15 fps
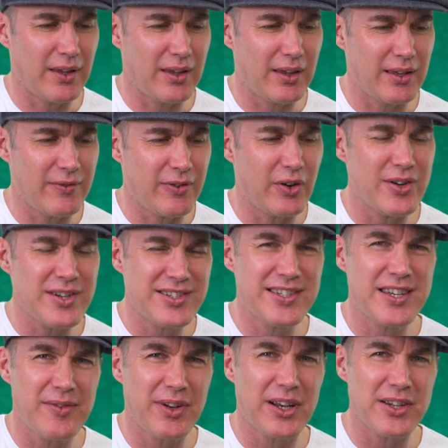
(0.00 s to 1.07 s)
a very
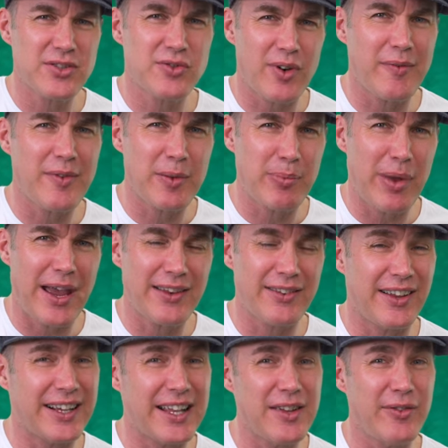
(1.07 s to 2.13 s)
similar strumming pattern,
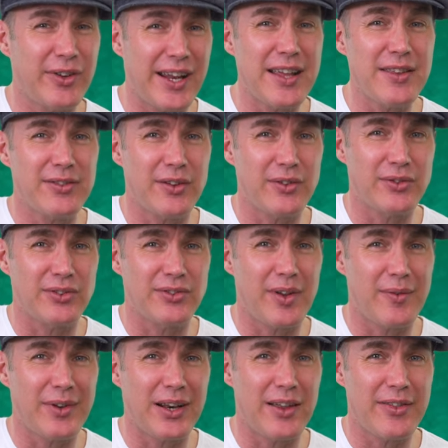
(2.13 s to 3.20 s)
like even eighth notes or
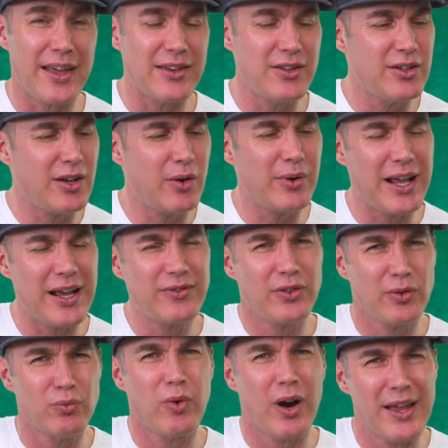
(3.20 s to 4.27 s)
something like that. And you don't want to have
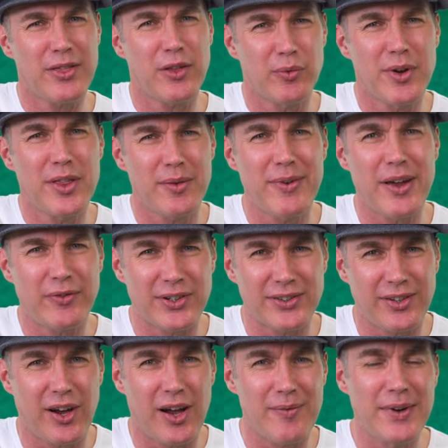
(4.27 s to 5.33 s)
to write the rhythm every
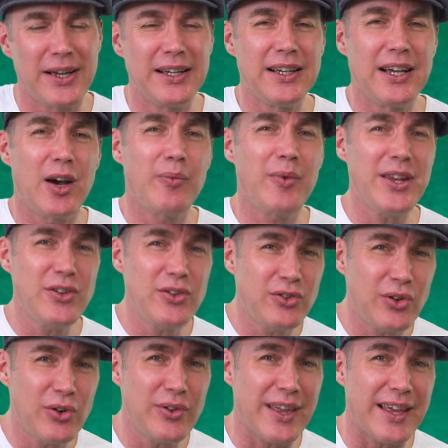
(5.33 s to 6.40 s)
time. And when you
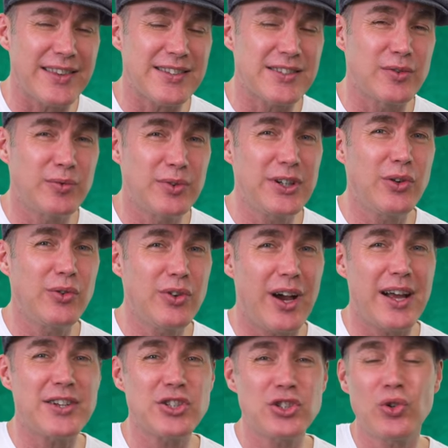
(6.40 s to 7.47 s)
do that, there's a real
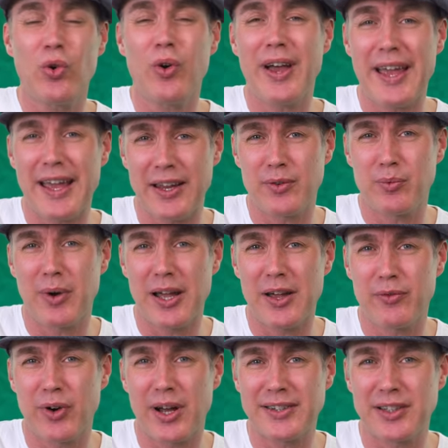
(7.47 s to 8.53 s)
nice shorthand way
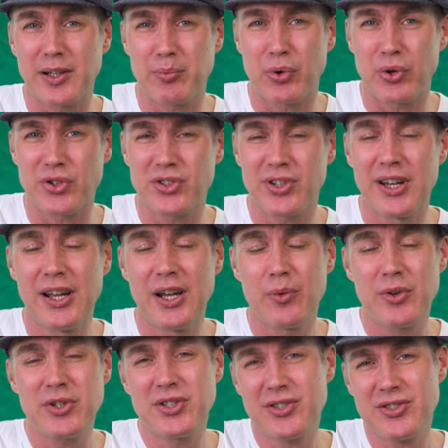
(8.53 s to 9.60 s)
of writing a push,
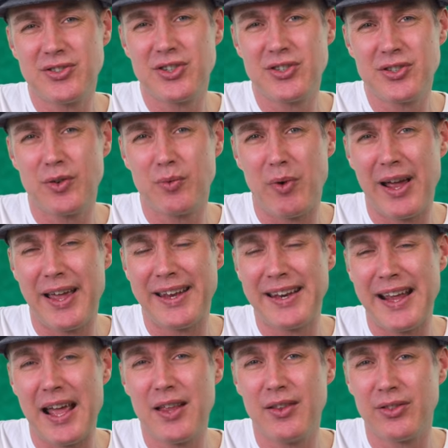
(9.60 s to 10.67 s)
which is just to write an
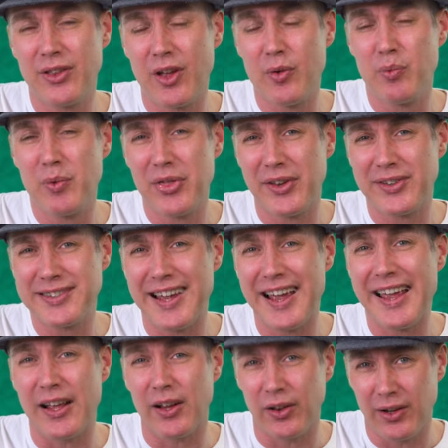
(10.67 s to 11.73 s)
eighth note with the
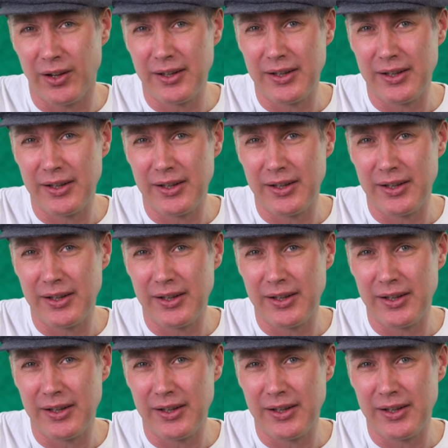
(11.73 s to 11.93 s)
tail.